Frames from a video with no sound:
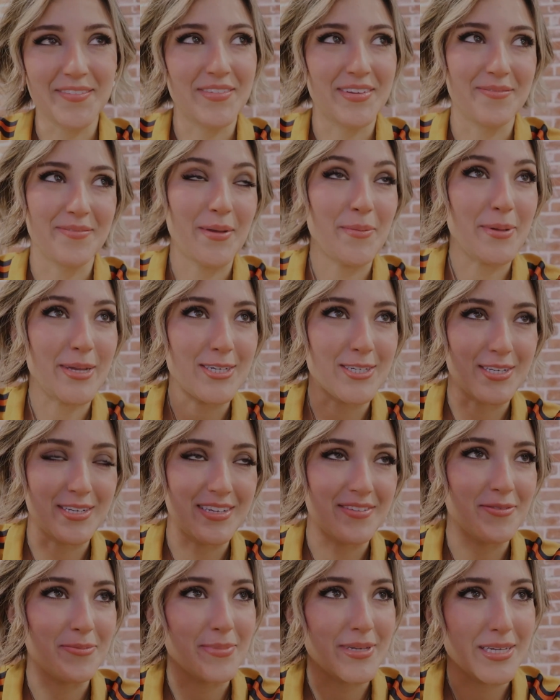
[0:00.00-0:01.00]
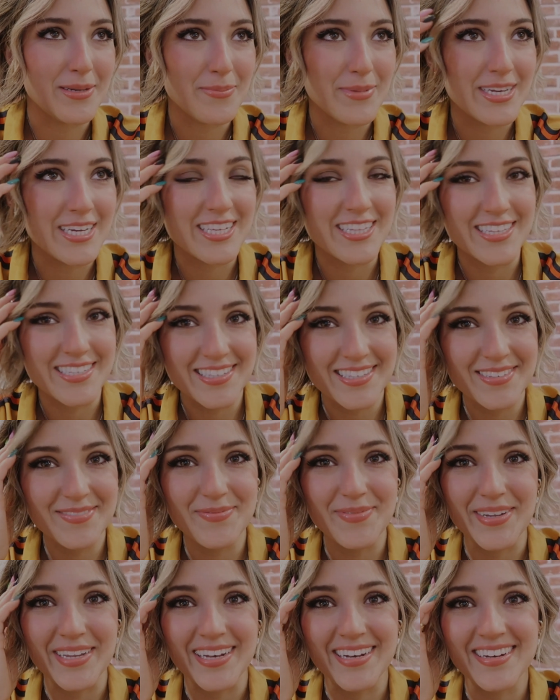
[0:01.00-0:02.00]
I mean maybe I shouldn't even be admitting this
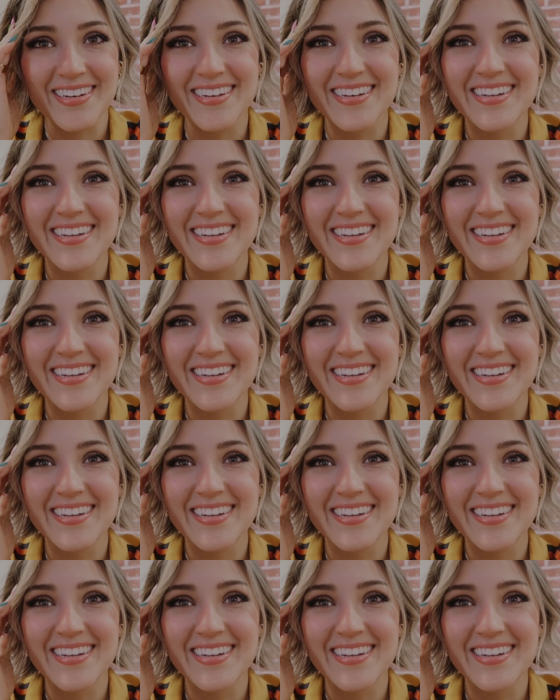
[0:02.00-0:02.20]
but